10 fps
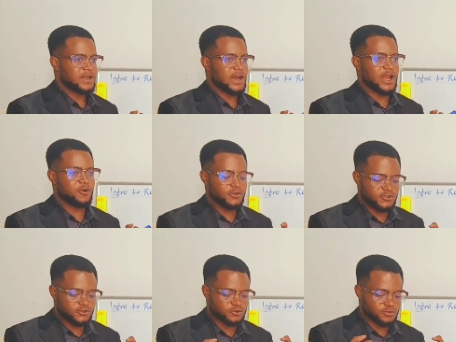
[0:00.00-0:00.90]
I
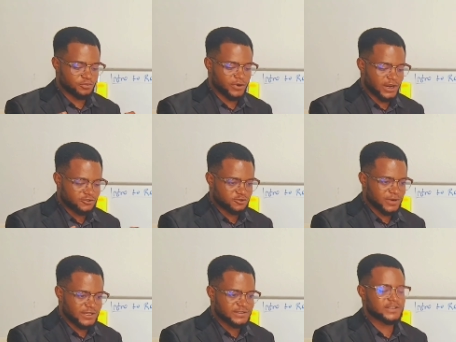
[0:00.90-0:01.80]
want to brag to
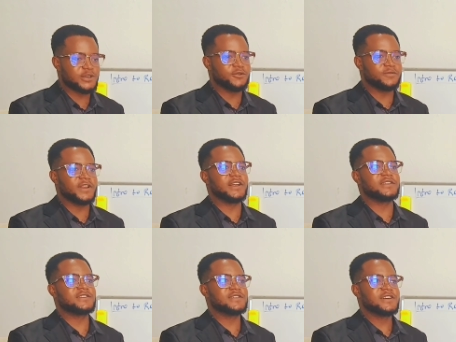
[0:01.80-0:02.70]
myself
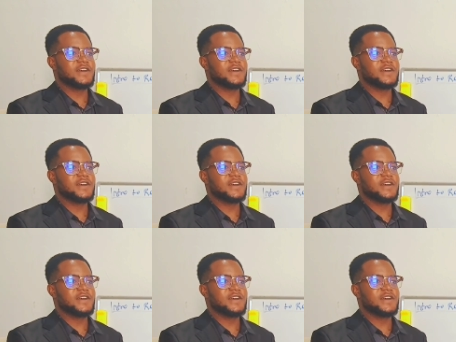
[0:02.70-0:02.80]
that